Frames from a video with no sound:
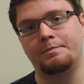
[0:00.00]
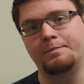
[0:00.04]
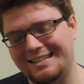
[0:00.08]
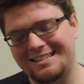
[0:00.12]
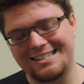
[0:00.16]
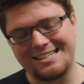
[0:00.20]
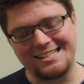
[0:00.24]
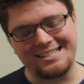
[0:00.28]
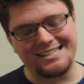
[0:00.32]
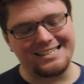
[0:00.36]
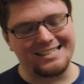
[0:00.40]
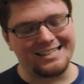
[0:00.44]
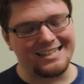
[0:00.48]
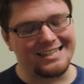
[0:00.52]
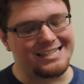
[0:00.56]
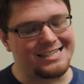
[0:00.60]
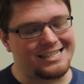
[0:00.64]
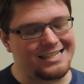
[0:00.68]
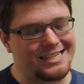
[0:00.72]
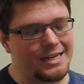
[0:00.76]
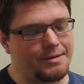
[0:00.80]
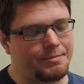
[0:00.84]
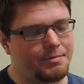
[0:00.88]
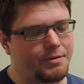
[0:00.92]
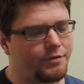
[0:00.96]
Just a
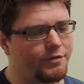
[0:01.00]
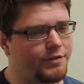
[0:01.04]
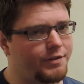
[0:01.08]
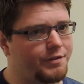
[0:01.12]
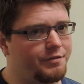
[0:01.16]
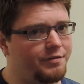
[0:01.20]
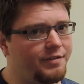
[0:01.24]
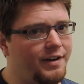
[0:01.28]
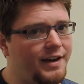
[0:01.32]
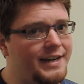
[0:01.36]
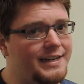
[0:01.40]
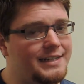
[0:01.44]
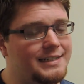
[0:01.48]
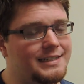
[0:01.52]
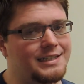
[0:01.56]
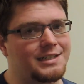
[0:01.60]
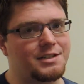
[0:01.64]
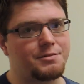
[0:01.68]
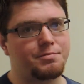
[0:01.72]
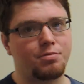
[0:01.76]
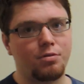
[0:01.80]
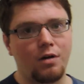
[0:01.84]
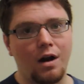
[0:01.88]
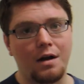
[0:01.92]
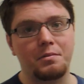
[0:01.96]
tip of advice, it's
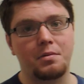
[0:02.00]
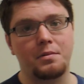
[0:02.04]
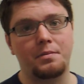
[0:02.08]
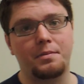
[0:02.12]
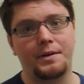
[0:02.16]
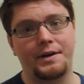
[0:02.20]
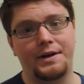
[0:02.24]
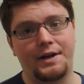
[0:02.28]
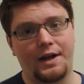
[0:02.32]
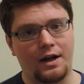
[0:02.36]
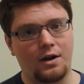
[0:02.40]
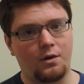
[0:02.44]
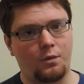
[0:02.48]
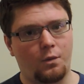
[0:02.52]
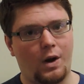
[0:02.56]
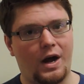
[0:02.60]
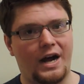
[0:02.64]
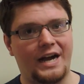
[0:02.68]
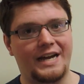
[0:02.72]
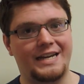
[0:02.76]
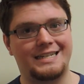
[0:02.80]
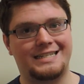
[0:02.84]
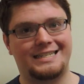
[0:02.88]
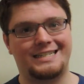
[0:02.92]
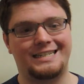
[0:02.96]
probably not
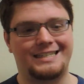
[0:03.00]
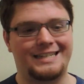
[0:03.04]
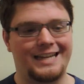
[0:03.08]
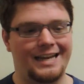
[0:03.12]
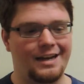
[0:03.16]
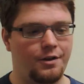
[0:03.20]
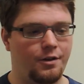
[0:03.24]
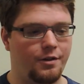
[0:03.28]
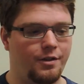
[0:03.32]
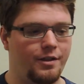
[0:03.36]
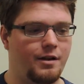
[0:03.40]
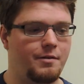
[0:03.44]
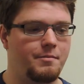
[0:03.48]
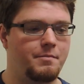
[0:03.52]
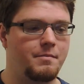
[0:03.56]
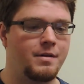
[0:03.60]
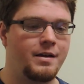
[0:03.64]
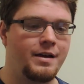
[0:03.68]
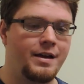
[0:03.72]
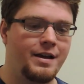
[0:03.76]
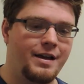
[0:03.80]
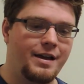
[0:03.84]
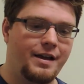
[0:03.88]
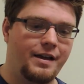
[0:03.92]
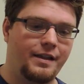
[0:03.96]
wise to tell them
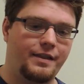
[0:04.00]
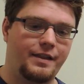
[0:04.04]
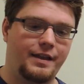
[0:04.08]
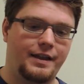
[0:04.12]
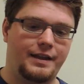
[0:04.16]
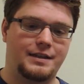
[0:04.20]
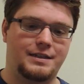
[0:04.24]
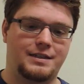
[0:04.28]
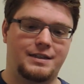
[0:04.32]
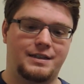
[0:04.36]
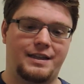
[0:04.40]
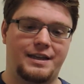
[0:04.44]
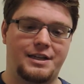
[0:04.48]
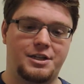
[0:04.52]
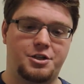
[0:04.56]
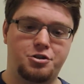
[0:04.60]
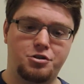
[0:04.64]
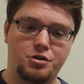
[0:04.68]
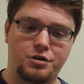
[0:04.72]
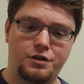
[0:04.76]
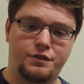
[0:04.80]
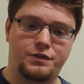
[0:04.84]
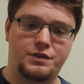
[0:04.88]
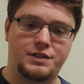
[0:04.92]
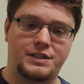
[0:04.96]
that they
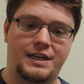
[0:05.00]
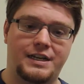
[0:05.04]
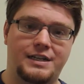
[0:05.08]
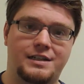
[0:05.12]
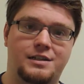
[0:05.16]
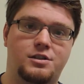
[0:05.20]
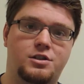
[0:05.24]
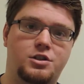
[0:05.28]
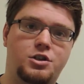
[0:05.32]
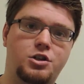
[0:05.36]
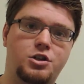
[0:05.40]
should have said,